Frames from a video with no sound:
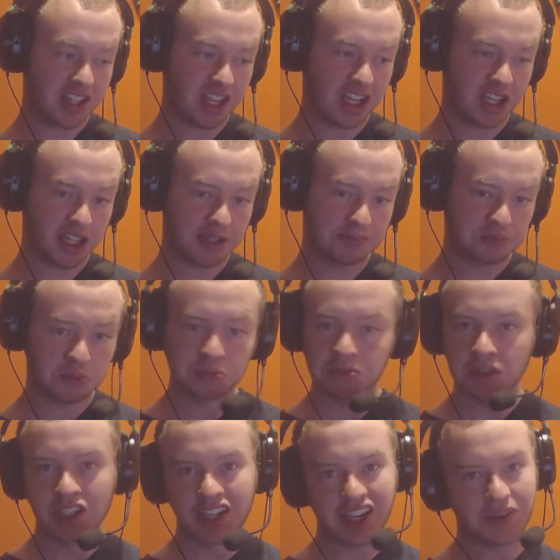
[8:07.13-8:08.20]
And
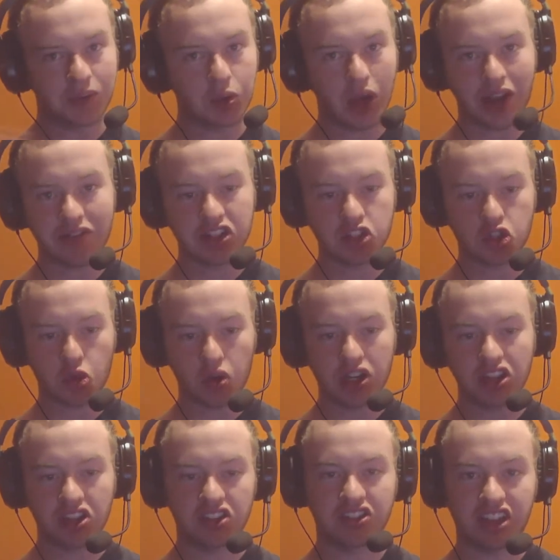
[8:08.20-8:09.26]
if you have enjoyed
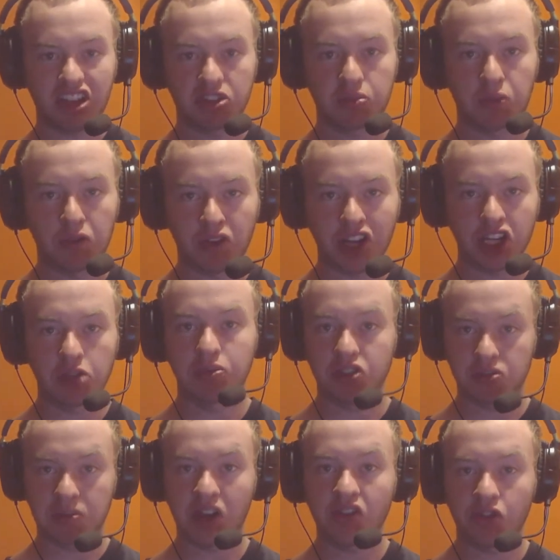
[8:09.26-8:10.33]
and this has provided you with
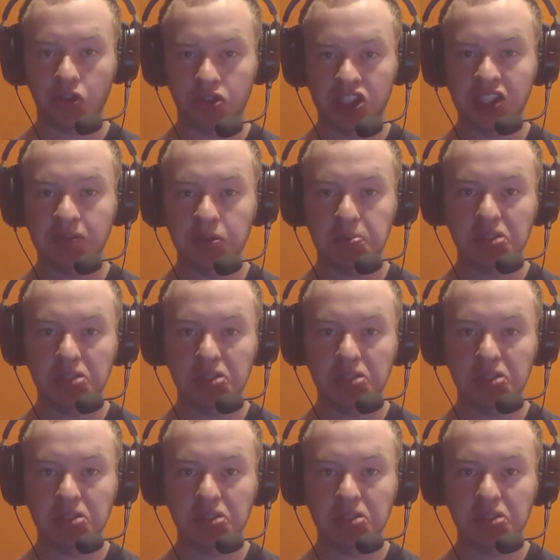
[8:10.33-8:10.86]
some helpful tips,